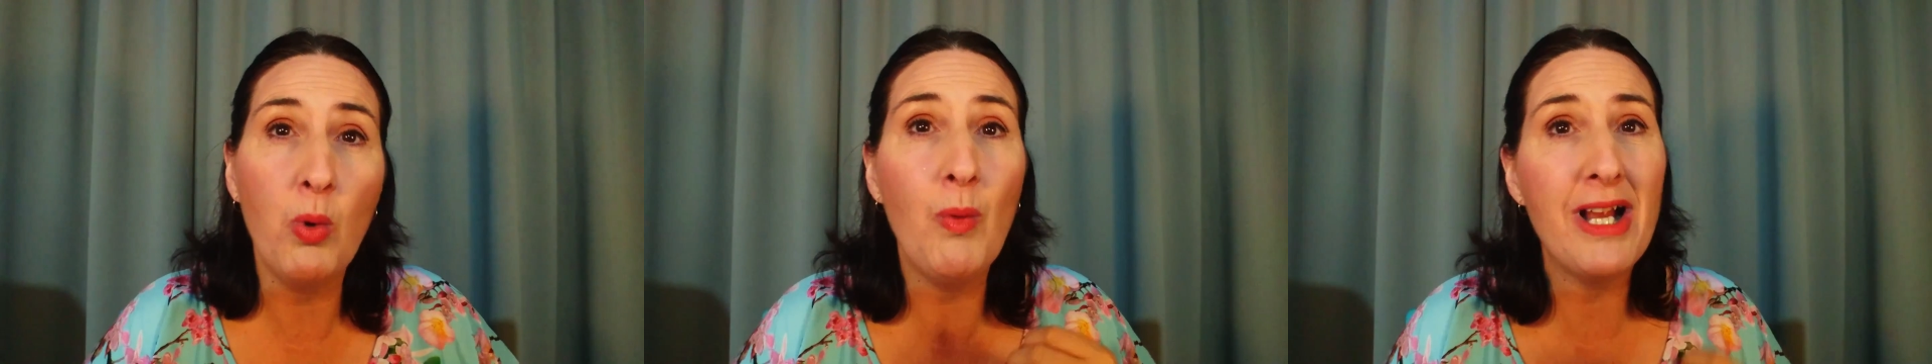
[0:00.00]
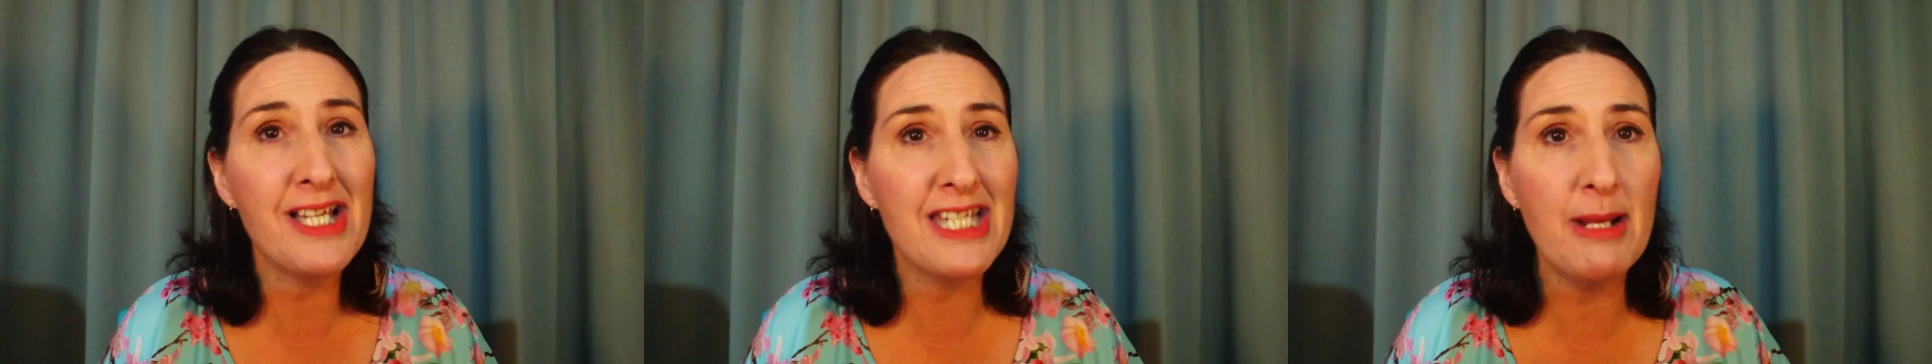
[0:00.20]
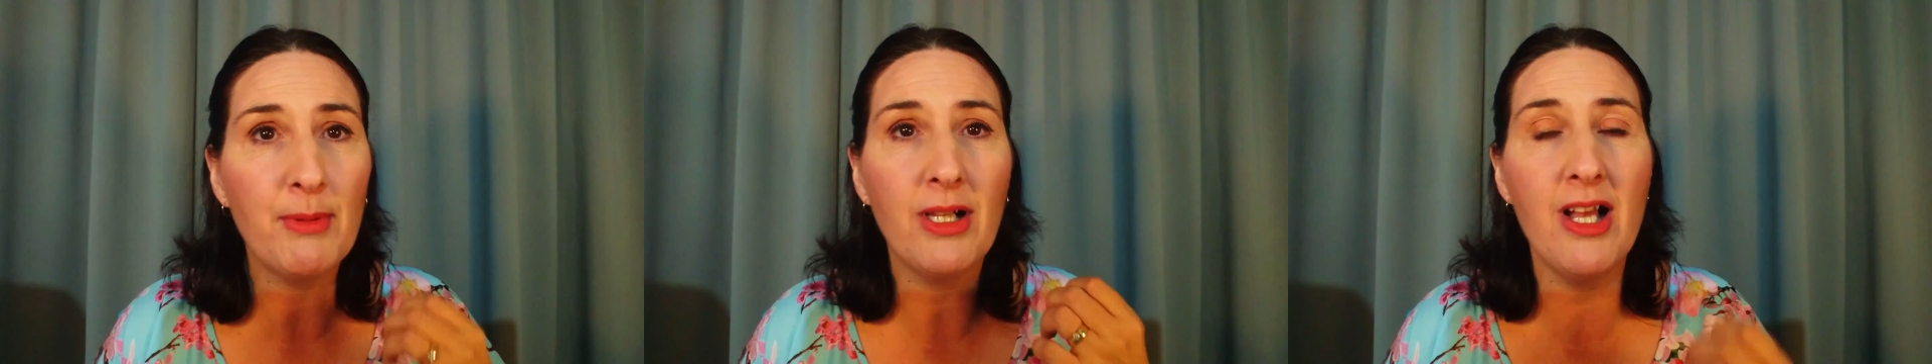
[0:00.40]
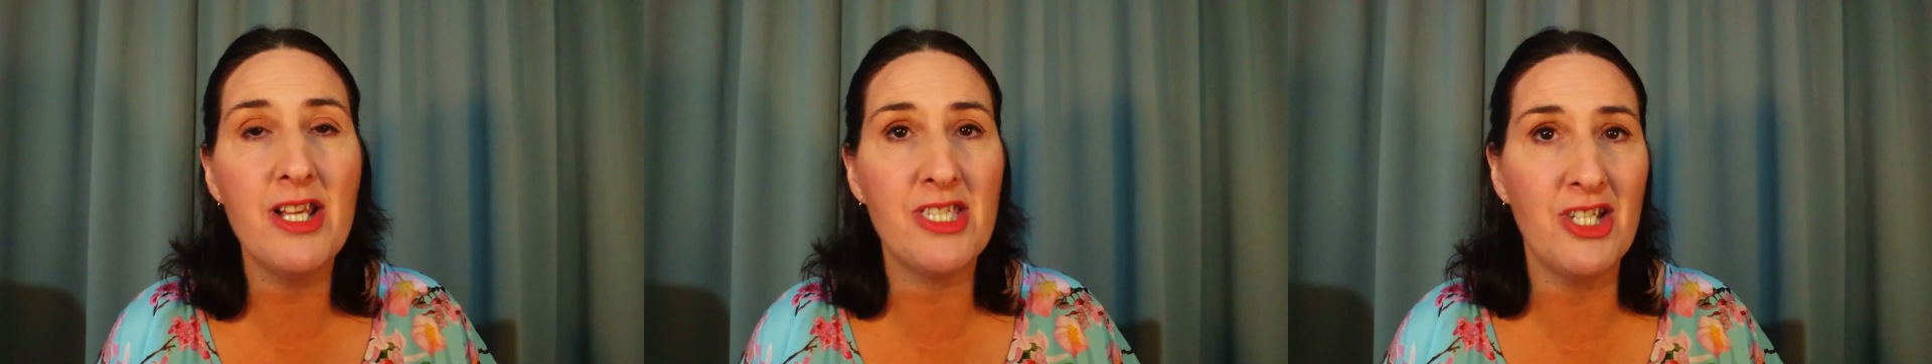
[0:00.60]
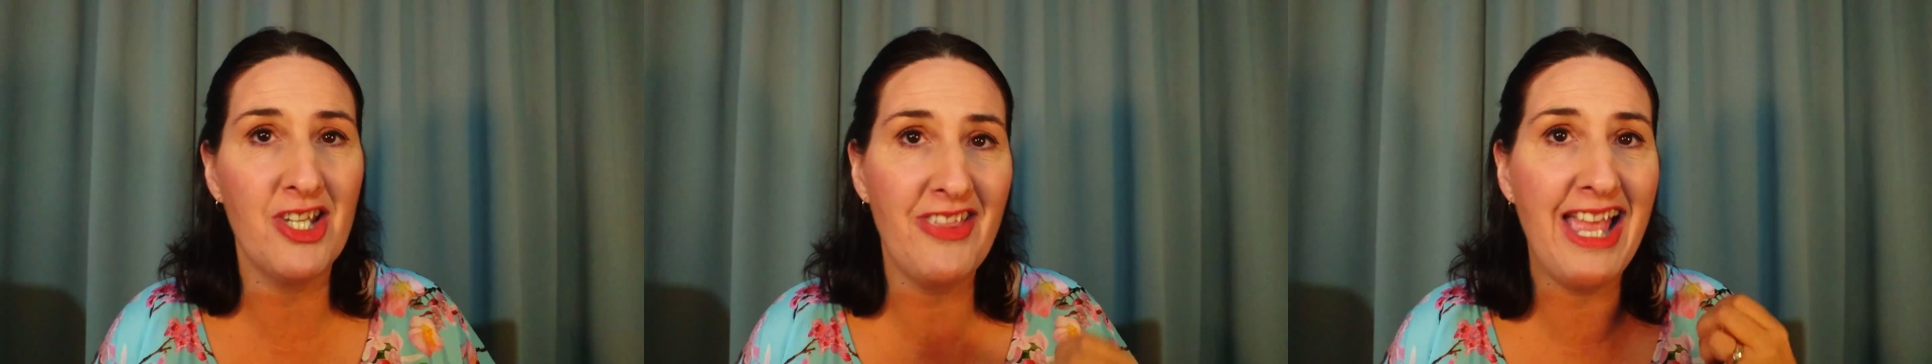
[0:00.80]
one step
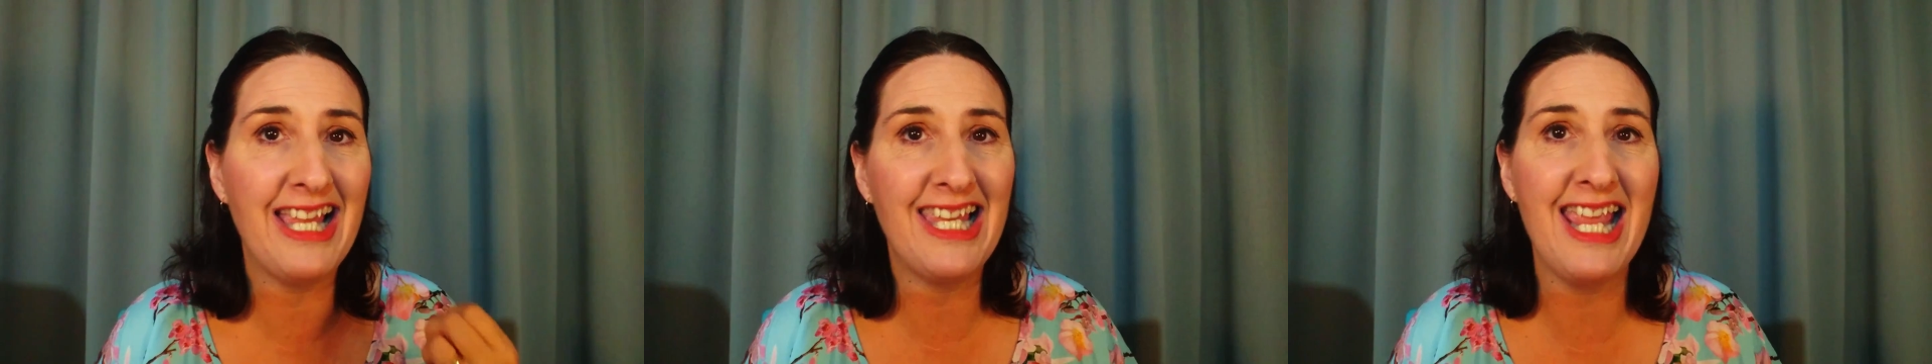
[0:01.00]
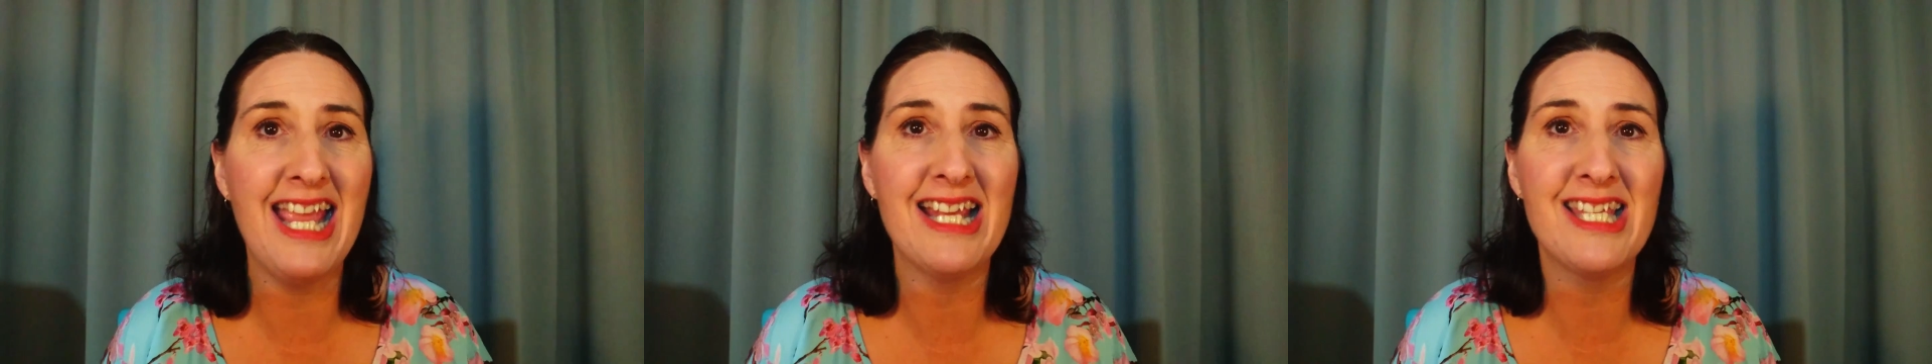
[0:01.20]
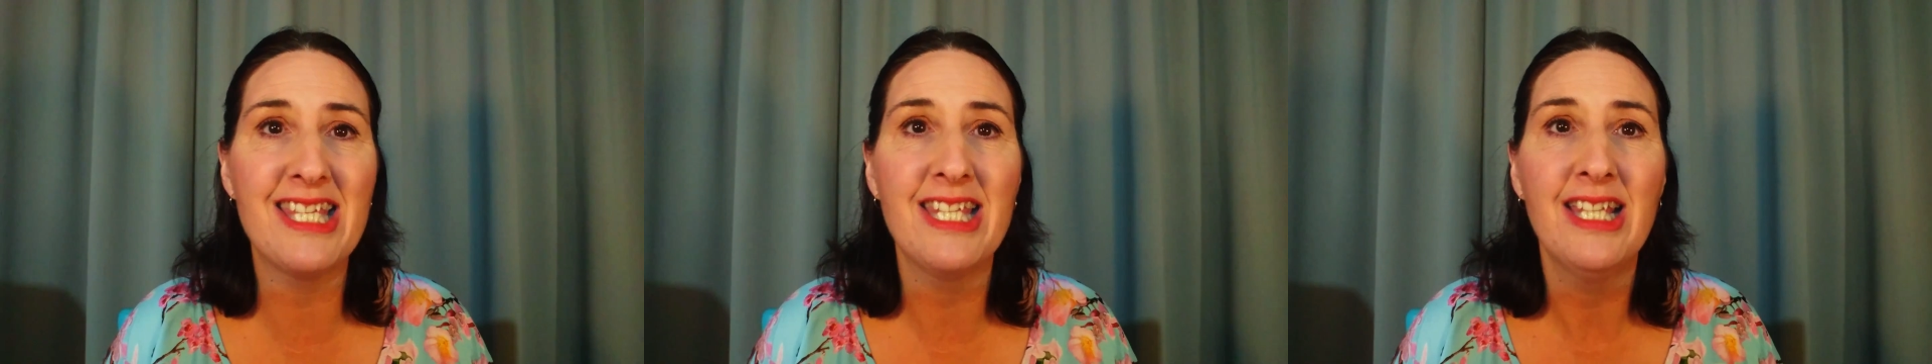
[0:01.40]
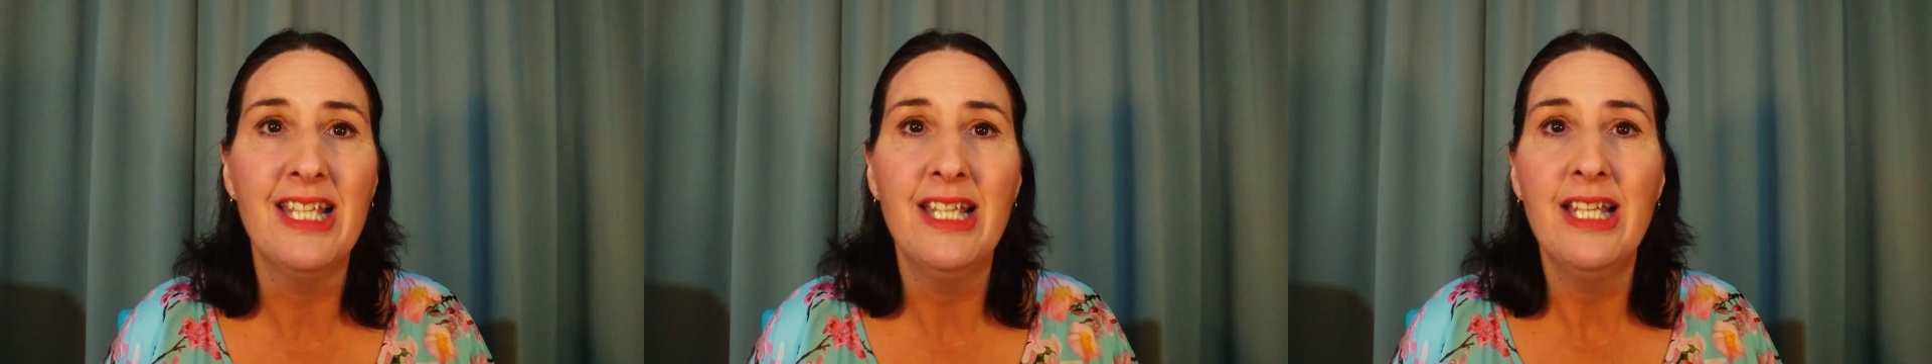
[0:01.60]
closer to that yes.